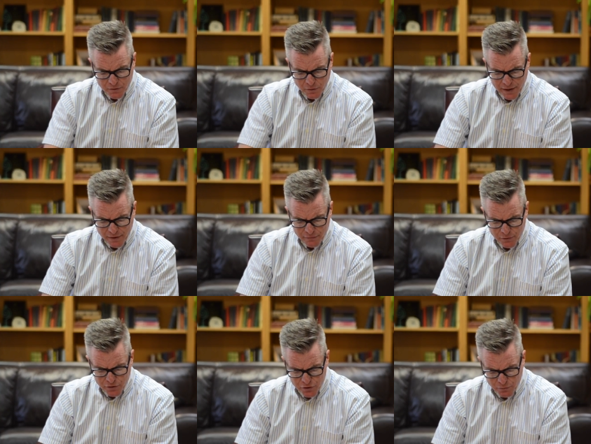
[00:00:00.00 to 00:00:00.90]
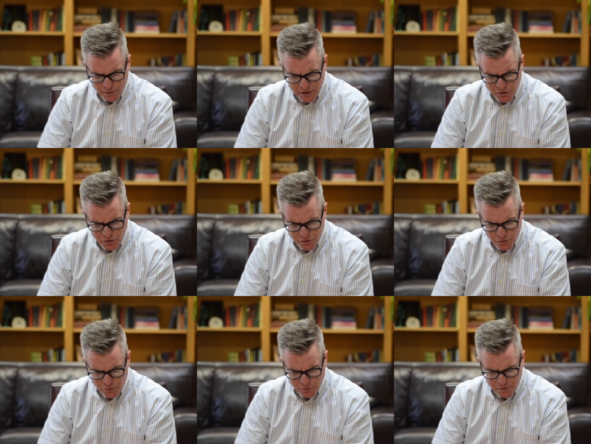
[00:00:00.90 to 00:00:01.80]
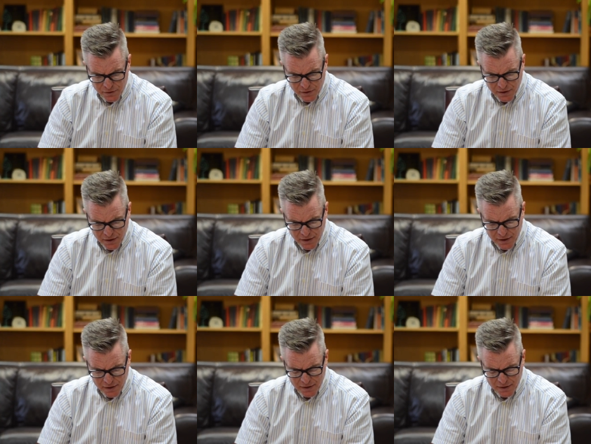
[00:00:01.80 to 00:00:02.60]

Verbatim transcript: go down to verse 22. Uh,